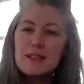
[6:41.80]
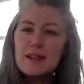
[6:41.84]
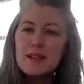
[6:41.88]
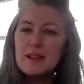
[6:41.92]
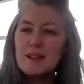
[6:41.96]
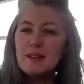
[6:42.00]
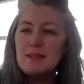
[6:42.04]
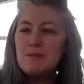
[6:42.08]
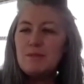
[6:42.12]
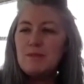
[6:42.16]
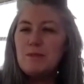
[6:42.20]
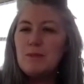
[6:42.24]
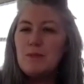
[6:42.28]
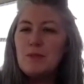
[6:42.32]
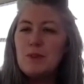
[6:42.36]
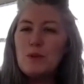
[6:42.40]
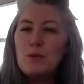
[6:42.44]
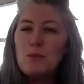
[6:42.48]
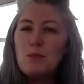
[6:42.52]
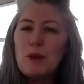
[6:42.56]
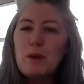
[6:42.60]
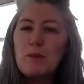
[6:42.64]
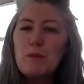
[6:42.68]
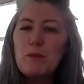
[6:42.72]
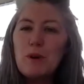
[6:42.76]
um,
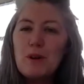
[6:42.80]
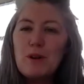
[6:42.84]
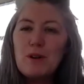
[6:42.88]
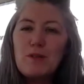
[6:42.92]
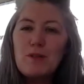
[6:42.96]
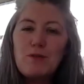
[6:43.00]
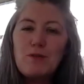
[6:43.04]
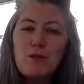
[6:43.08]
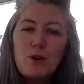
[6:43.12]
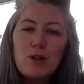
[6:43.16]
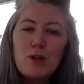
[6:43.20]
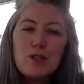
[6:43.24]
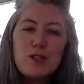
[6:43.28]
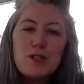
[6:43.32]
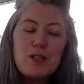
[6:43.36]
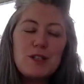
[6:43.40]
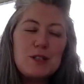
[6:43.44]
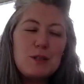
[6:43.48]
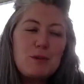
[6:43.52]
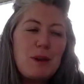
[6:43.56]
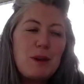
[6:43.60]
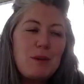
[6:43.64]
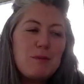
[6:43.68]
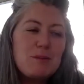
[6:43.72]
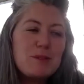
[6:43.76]
we were fortunate
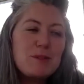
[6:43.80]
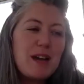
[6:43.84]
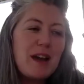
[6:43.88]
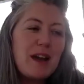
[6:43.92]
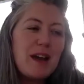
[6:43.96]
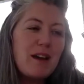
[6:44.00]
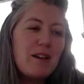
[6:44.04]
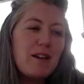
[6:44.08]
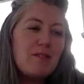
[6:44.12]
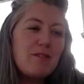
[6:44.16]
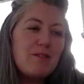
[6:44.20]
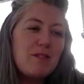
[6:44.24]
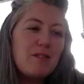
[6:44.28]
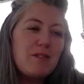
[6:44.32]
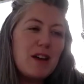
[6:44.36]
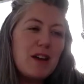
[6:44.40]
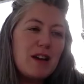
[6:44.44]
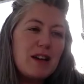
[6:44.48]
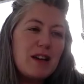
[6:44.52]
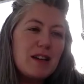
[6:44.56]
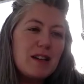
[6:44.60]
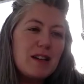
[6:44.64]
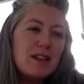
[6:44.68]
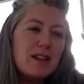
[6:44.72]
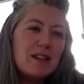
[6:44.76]
to be able to have
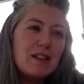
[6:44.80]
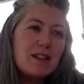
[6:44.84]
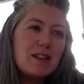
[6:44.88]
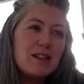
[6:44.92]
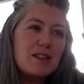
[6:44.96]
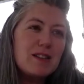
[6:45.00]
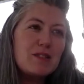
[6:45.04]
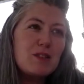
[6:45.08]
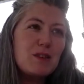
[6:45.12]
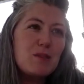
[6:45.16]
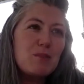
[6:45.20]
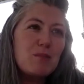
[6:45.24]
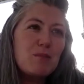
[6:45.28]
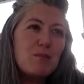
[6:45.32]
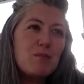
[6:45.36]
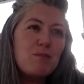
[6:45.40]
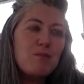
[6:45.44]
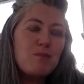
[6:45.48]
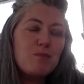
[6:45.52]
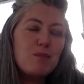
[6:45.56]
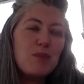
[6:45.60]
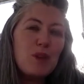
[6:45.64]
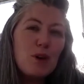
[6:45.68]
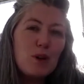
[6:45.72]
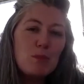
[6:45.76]
uh, some
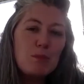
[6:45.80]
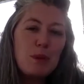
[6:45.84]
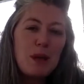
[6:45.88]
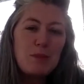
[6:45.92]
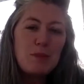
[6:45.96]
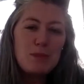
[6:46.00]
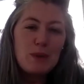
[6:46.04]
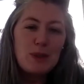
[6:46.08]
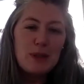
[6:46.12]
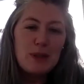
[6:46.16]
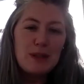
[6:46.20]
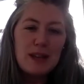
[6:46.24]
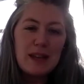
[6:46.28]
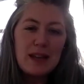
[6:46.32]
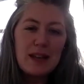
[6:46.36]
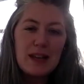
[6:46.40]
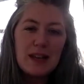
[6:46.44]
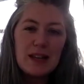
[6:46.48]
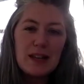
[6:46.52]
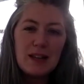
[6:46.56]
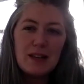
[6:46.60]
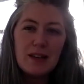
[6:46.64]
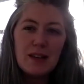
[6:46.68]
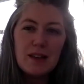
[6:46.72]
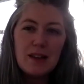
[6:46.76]
young people
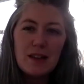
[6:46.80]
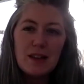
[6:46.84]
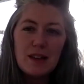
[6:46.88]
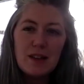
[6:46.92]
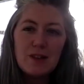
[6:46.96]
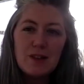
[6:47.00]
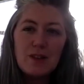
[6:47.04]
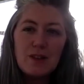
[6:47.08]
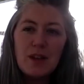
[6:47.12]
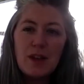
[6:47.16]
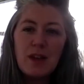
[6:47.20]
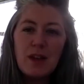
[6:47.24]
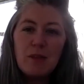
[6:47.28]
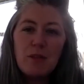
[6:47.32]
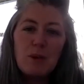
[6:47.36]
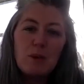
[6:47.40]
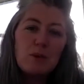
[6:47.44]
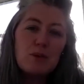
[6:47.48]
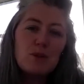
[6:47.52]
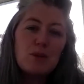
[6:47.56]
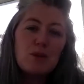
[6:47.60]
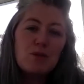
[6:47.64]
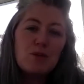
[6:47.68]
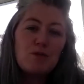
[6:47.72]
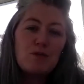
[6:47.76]
in, uh, we were
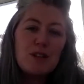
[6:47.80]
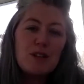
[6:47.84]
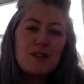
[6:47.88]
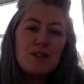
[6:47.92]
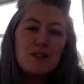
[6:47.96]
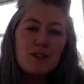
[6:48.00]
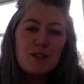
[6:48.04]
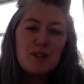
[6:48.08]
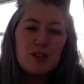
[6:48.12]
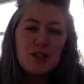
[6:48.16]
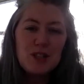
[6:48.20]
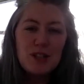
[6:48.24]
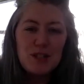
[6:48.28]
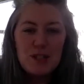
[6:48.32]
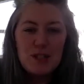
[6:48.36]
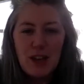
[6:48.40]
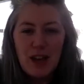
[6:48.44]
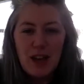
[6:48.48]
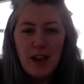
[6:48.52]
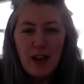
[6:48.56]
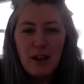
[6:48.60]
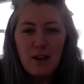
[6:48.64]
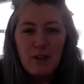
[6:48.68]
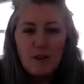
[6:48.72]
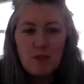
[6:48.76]
doing research into
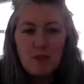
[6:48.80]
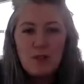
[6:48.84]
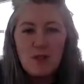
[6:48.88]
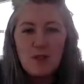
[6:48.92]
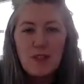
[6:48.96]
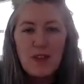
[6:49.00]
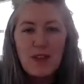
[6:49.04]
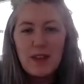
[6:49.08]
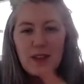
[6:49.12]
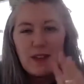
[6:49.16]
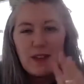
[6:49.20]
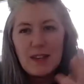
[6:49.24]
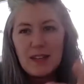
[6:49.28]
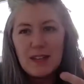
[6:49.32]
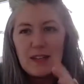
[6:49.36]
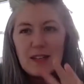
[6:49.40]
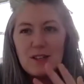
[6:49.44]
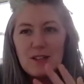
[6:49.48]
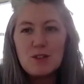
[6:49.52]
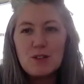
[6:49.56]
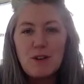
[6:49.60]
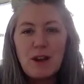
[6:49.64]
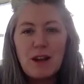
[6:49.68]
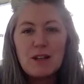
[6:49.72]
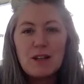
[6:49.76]
how they can
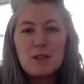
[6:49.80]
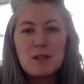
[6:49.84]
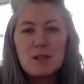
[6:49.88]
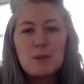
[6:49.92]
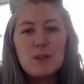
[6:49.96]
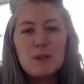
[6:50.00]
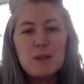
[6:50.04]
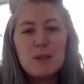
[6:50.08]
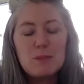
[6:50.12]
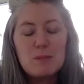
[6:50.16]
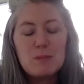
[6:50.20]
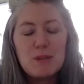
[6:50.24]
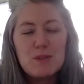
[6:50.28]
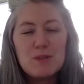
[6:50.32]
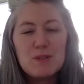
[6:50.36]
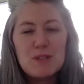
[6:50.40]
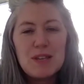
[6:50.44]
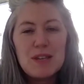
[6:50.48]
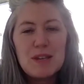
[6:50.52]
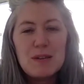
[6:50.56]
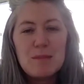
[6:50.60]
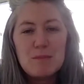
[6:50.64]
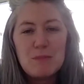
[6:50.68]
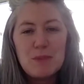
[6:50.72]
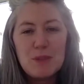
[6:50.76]
interact with the
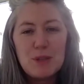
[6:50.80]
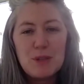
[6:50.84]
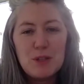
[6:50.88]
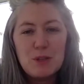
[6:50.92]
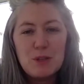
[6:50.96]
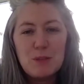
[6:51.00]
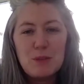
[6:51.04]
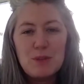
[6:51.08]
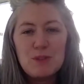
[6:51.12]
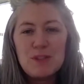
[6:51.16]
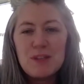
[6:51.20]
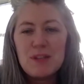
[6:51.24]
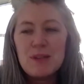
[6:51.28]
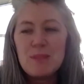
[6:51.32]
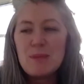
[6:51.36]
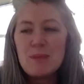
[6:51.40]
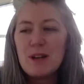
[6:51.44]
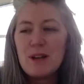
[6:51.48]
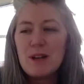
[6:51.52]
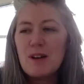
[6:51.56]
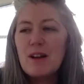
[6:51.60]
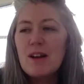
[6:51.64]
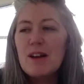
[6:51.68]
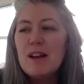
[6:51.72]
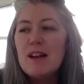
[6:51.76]
museum, the new museum
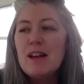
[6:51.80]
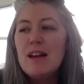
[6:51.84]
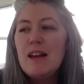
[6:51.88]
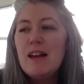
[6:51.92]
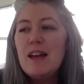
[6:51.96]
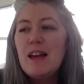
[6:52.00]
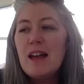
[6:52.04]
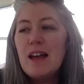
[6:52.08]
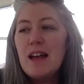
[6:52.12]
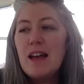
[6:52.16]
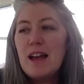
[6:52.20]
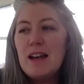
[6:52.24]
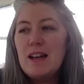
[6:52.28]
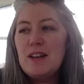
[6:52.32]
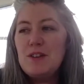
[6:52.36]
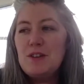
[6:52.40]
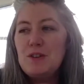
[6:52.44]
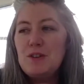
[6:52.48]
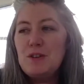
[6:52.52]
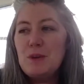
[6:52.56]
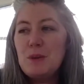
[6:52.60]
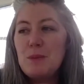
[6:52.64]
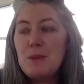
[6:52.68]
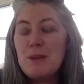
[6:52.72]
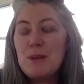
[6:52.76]
here. And
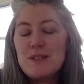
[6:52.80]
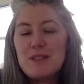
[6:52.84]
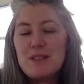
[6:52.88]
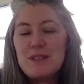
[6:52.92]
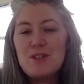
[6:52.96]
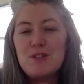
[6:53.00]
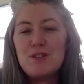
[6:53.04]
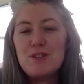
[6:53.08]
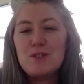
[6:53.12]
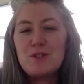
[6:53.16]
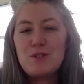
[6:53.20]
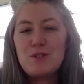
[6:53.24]
your piece had just